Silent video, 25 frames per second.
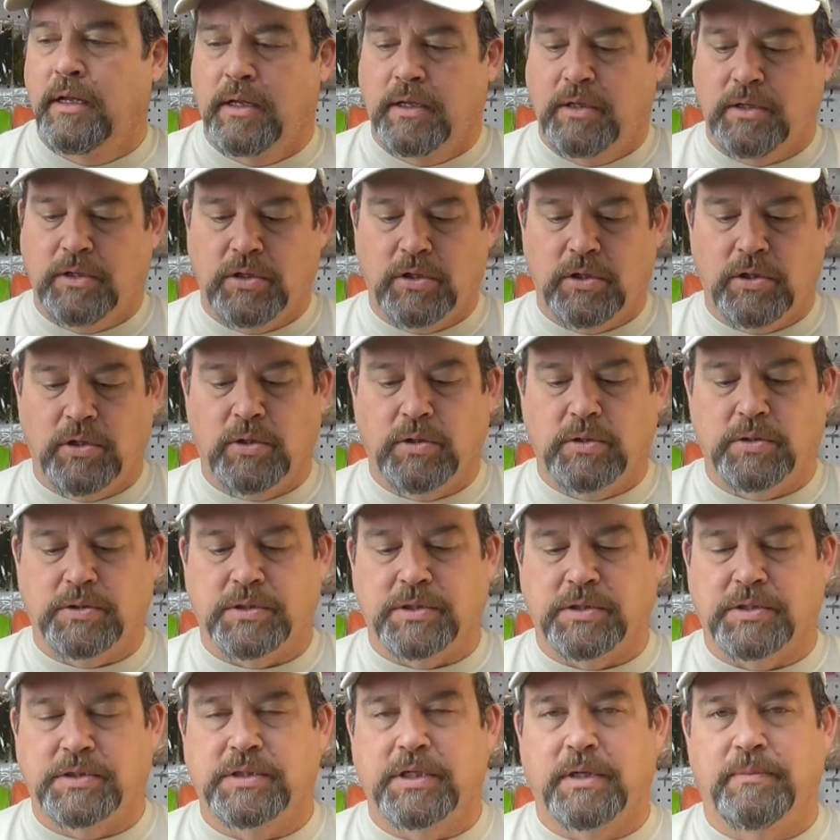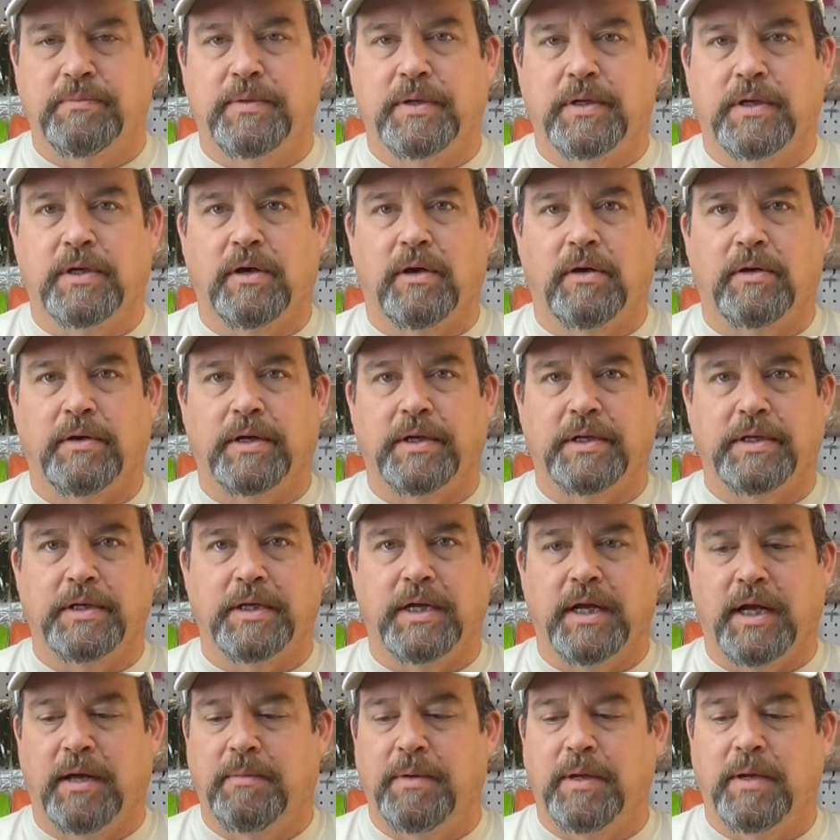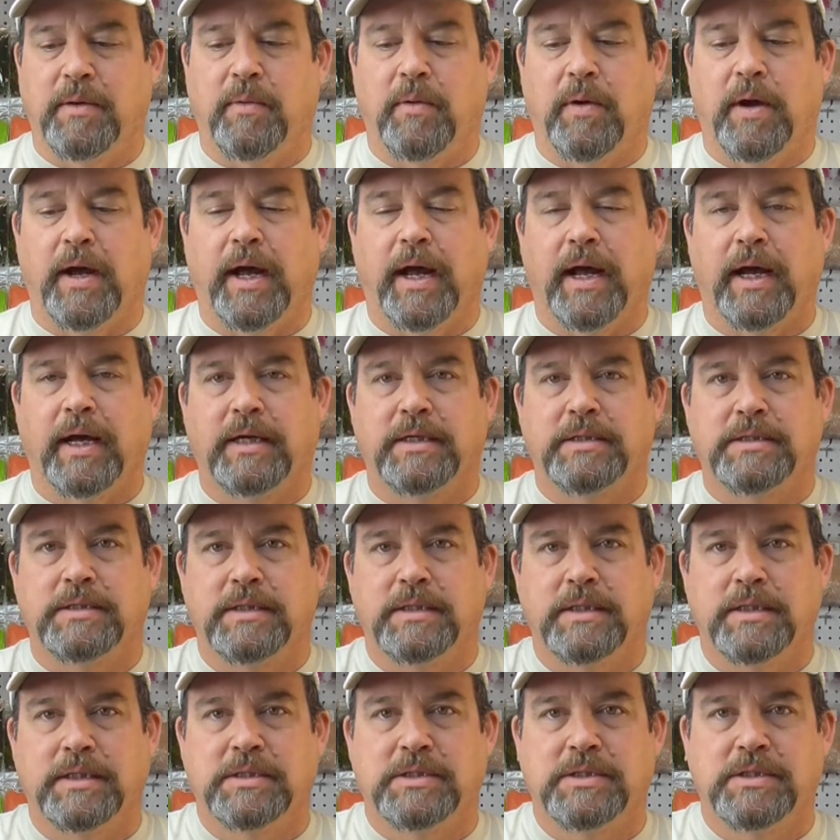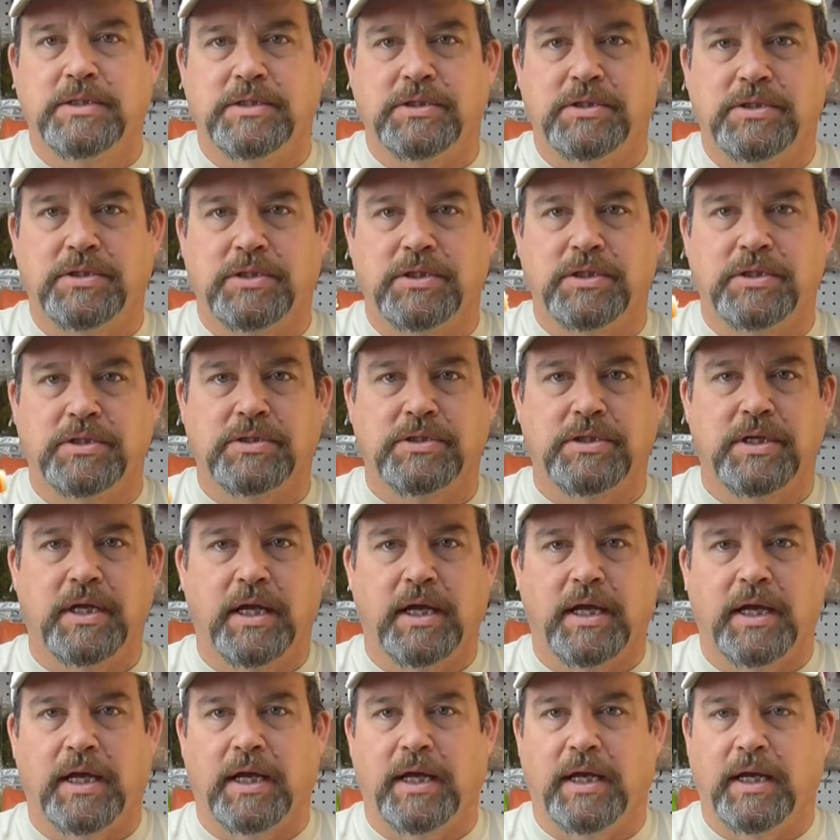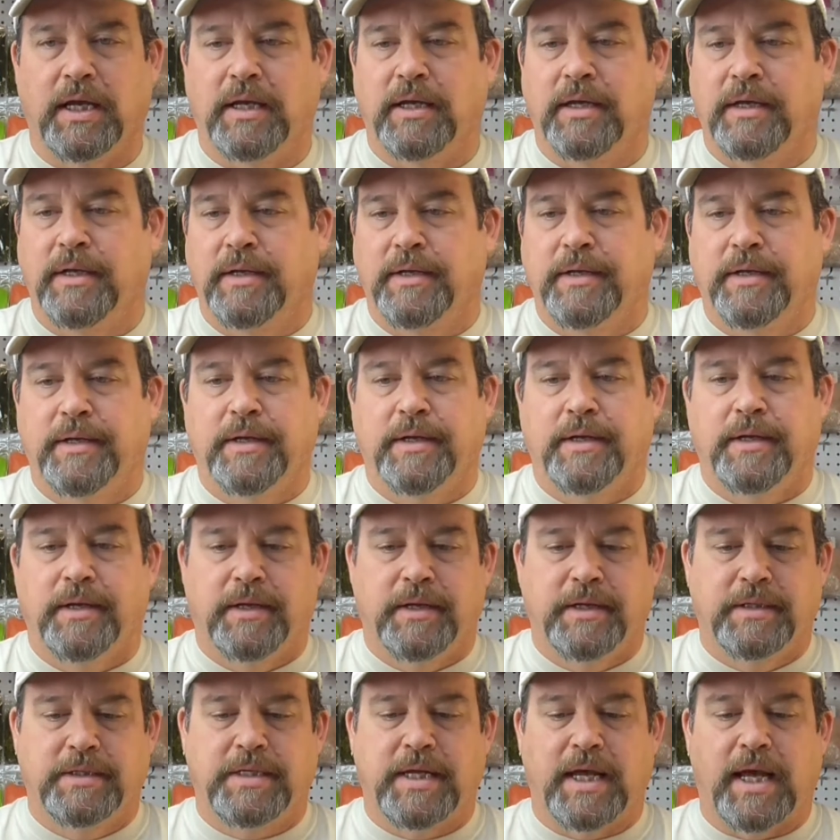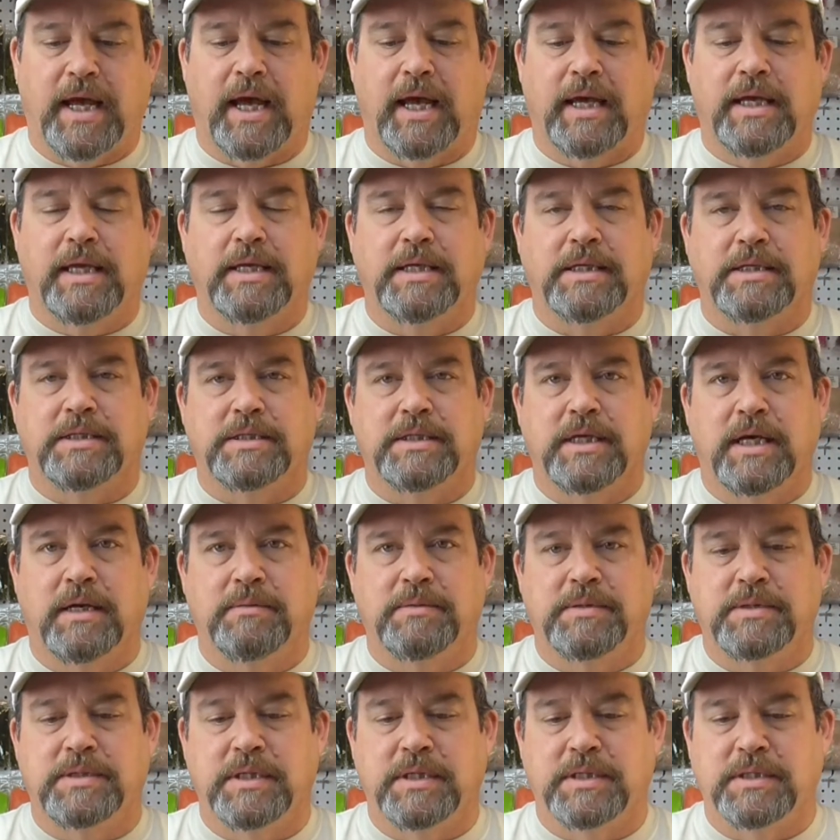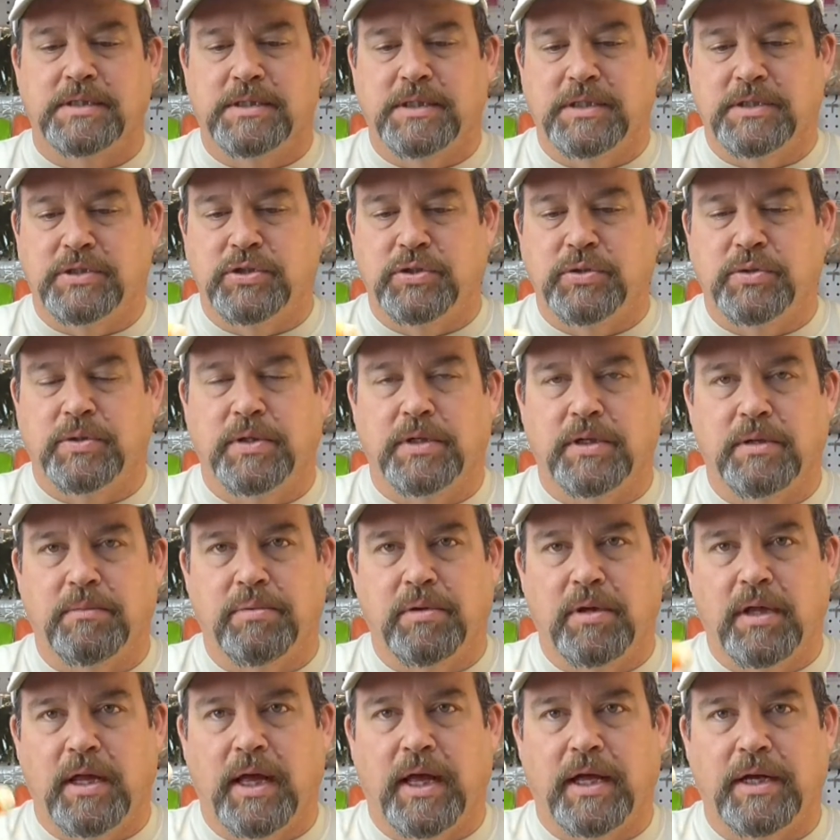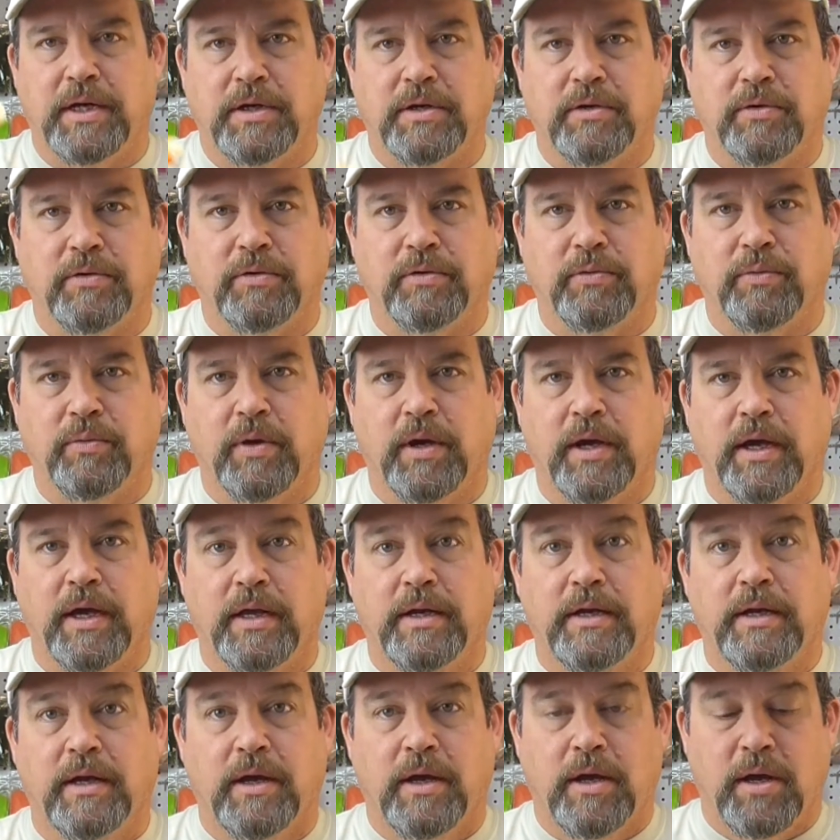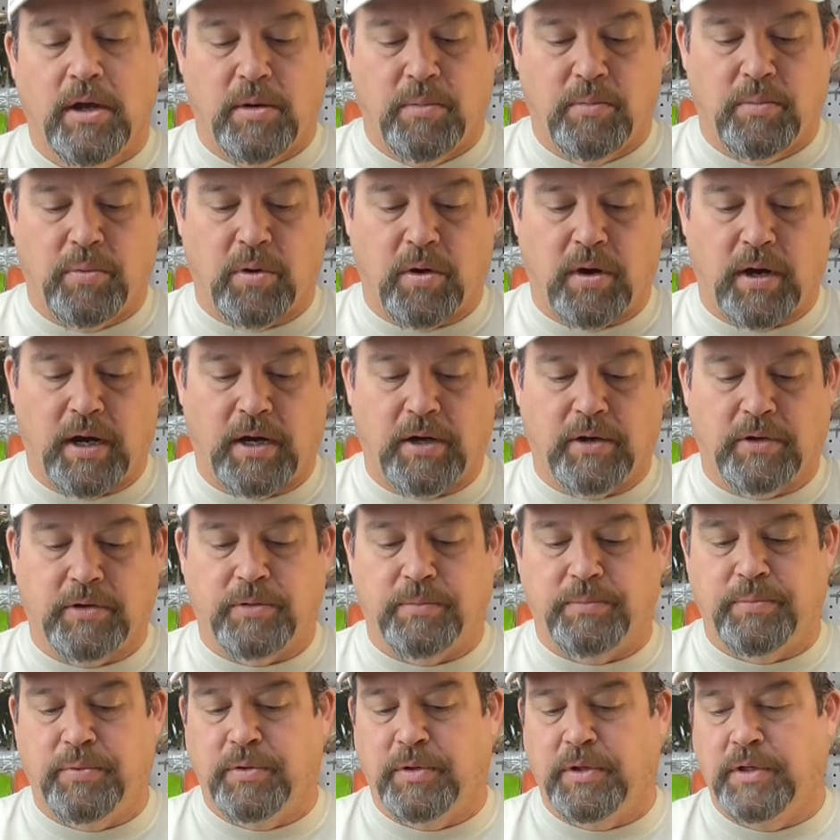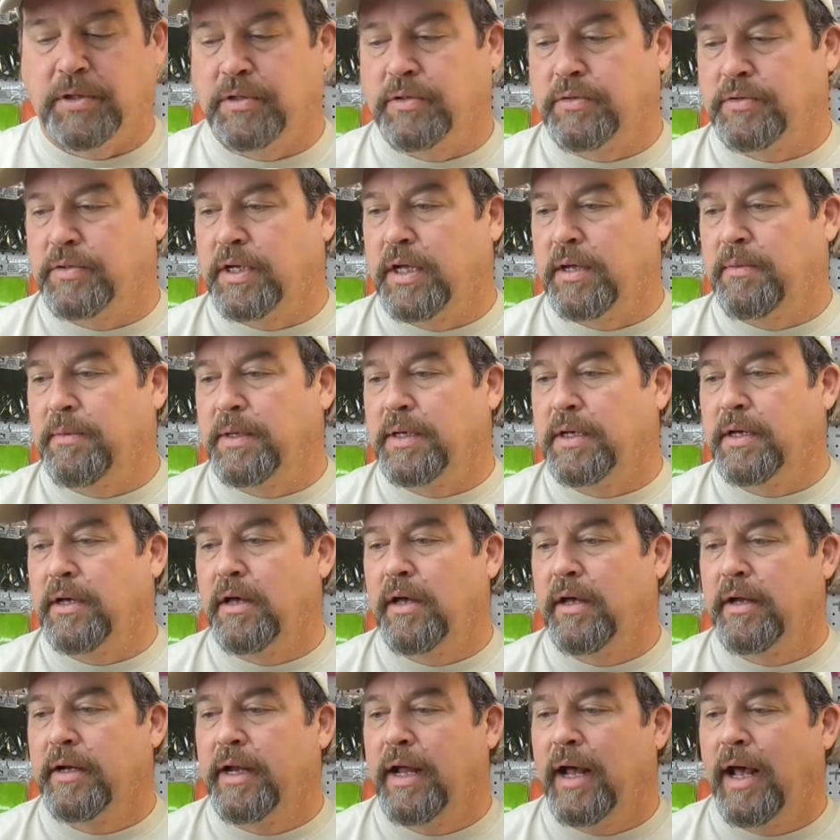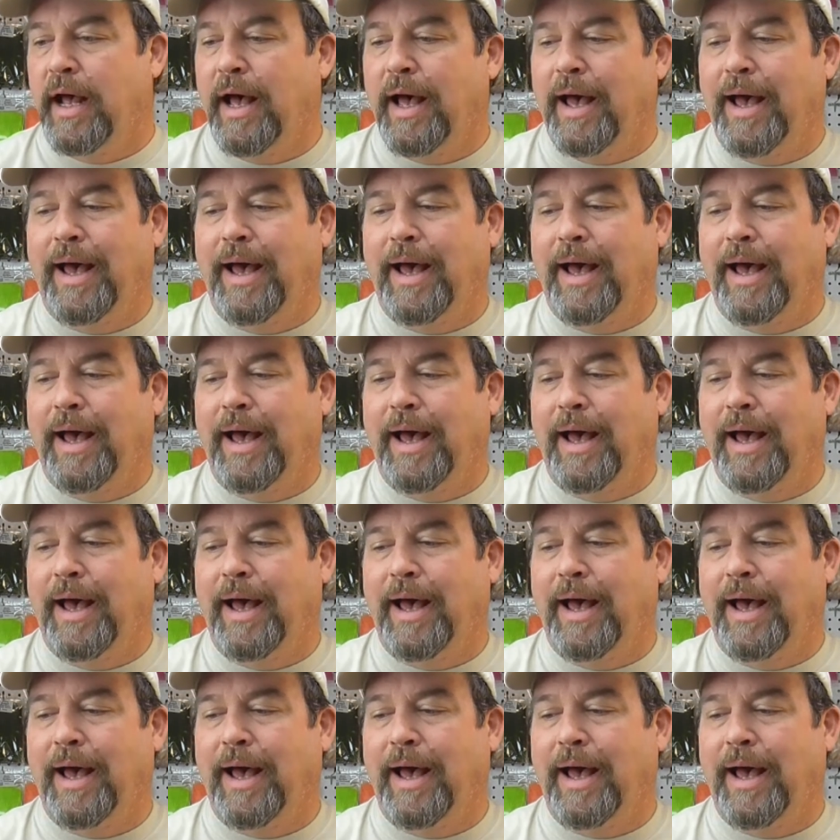use is something called a dubbing wax, and this is just a tacky substance that you can apply to your thread prior to putting your dubbing on.